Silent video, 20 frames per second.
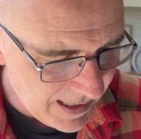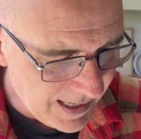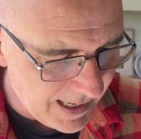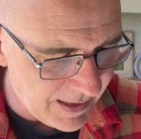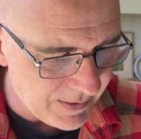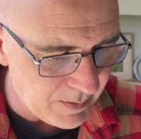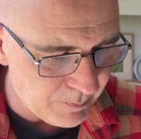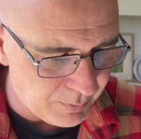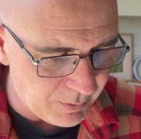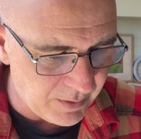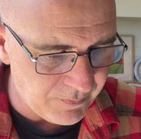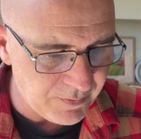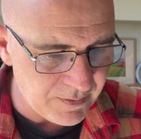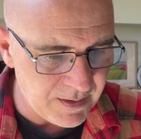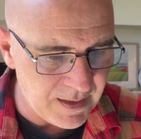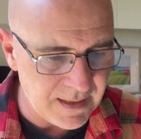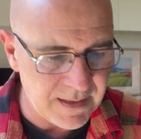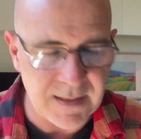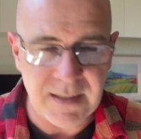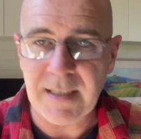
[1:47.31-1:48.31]
and the prophet
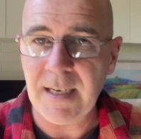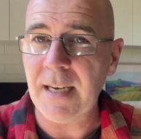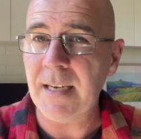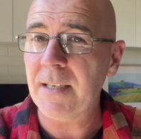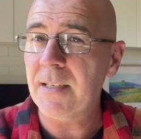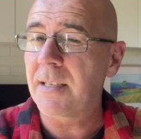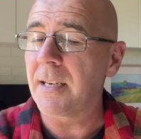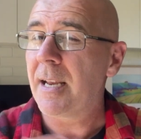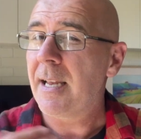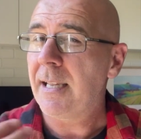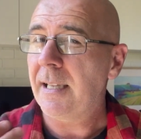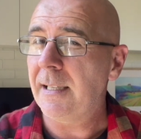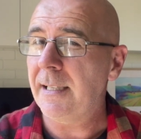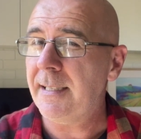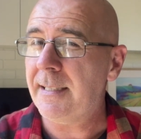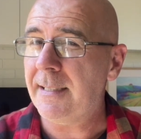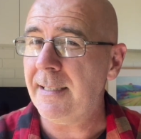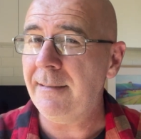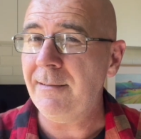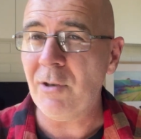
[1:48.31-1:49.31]
then says,
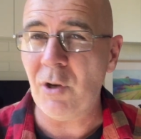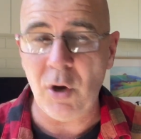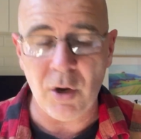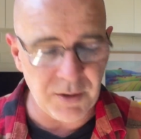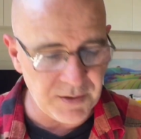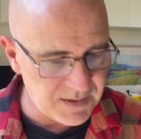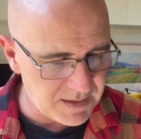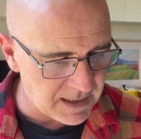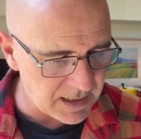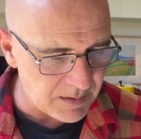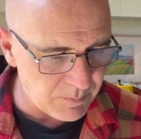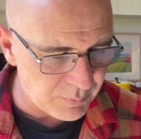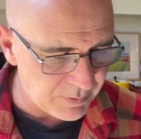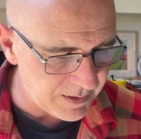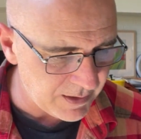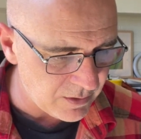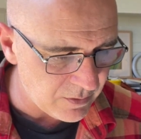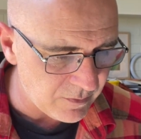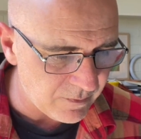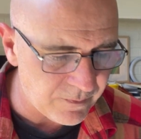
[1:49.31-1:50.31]
listen, God is going to
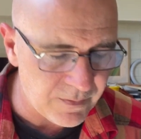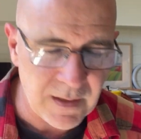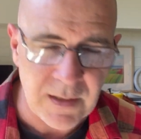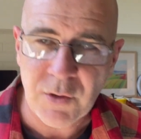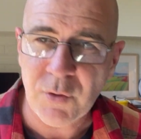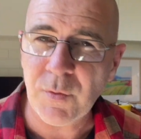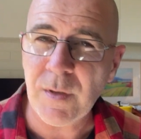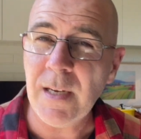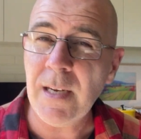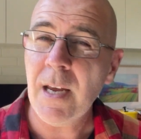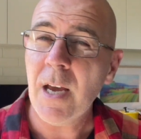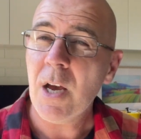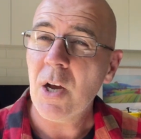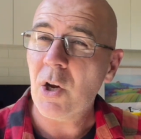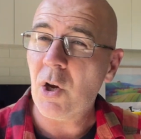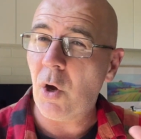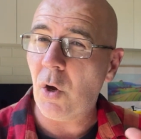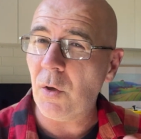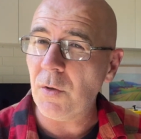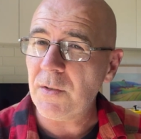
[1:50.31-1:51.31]
bring you victory,
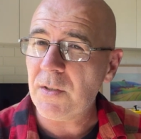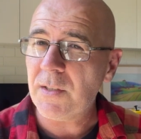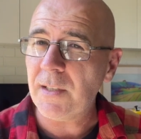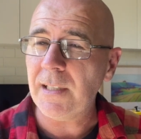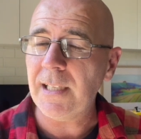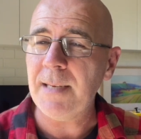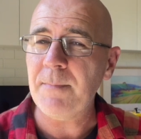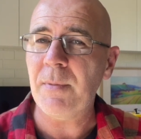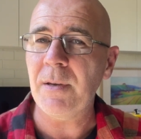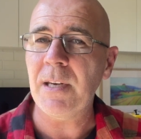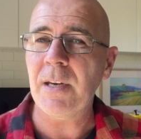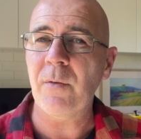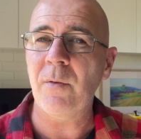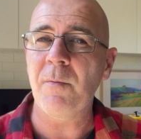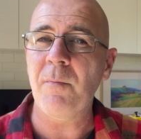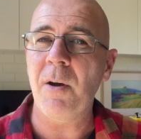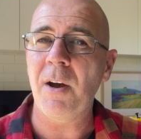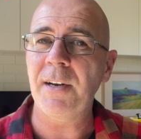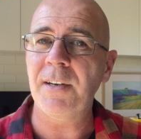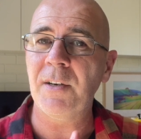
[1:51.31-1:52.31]
constantly being
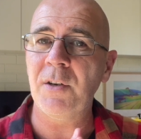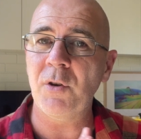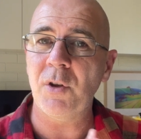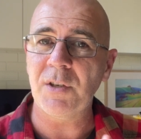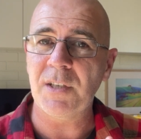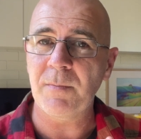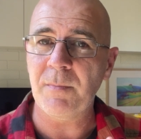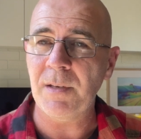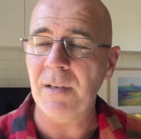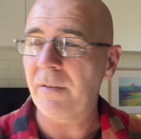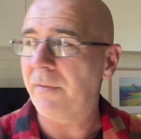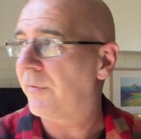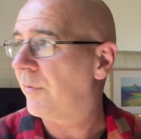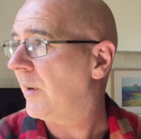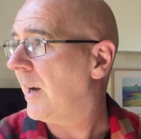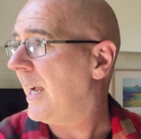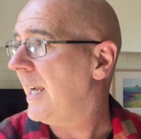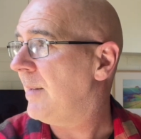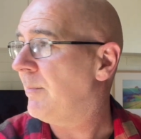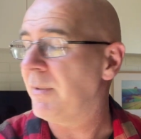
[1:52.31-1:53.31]
reminded not to be
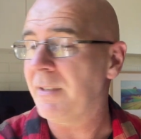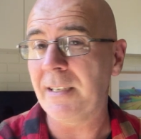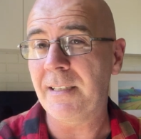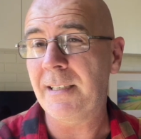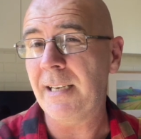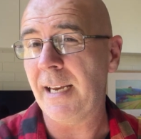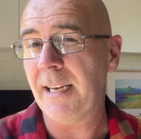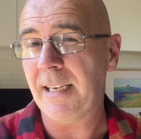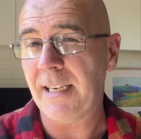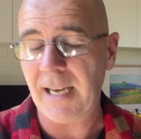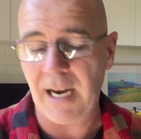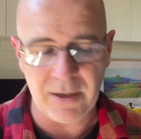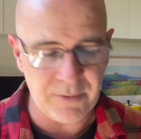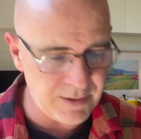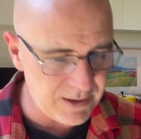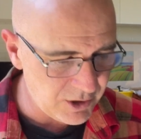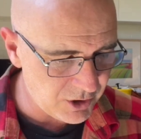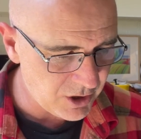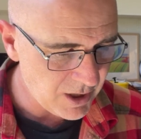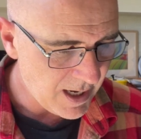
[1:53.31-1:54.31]
afraid, but to take
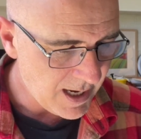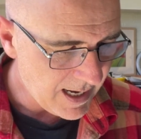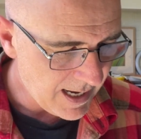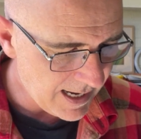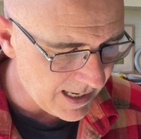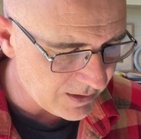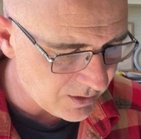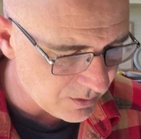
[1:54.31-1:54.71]
courage and